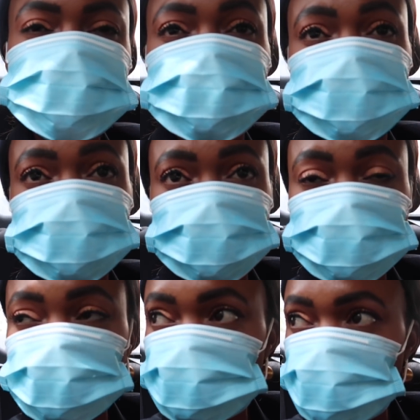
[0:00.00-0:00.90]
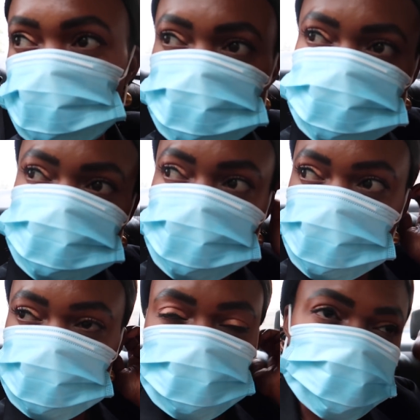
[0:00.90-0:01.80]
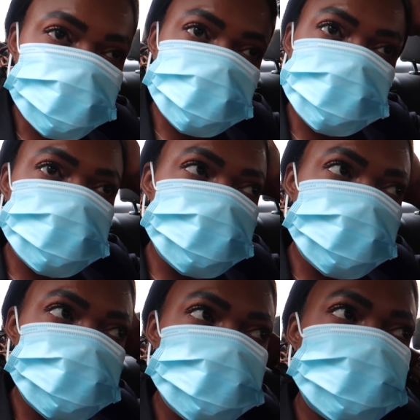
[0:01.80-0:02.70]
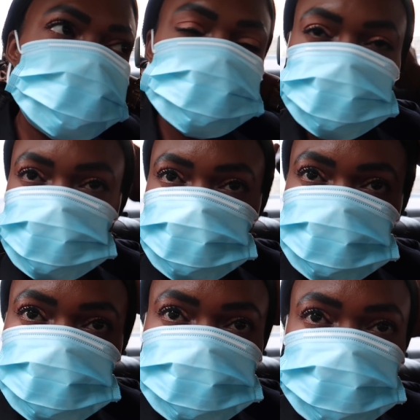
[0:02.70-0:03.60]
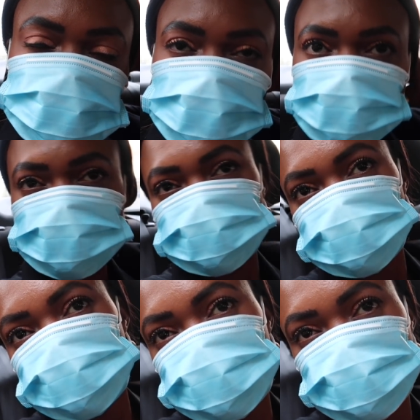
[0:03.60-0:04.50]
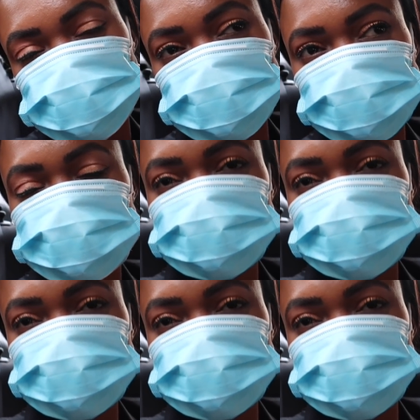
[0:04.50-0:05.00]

and then now we're gonna do a late lunch um, early